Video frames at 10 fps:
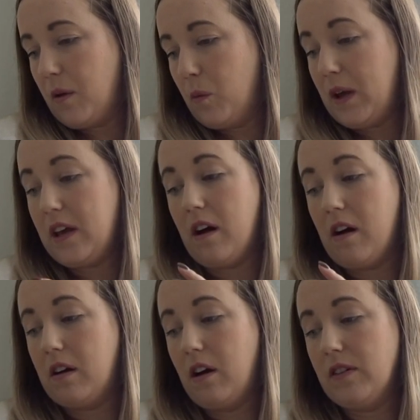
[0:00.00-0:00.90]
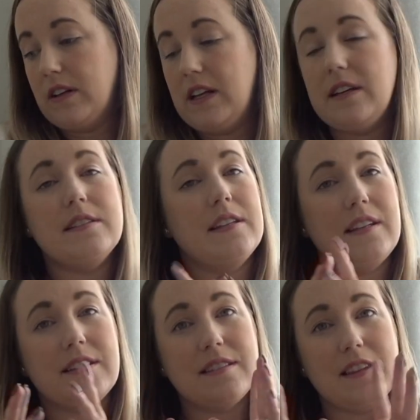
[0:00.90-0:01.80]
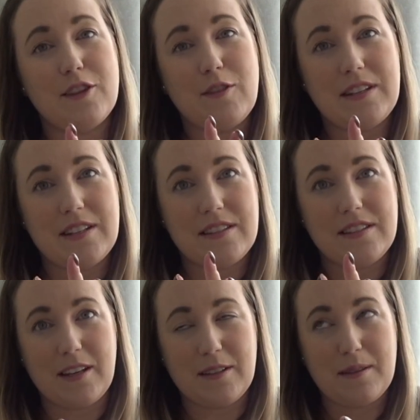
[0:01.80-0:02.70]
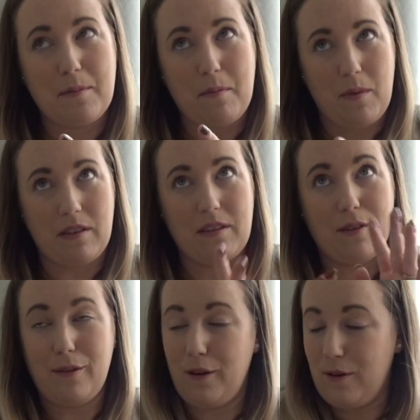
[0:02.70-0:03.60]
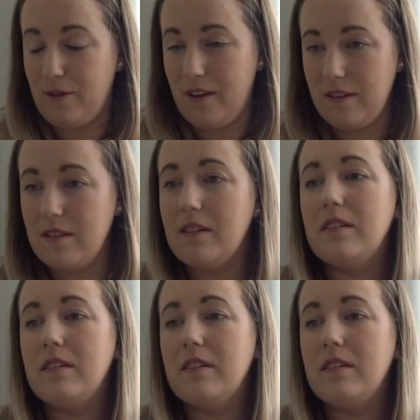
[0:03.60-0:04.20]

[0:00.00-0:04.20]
We are currently still in 3 to 6 month clothing,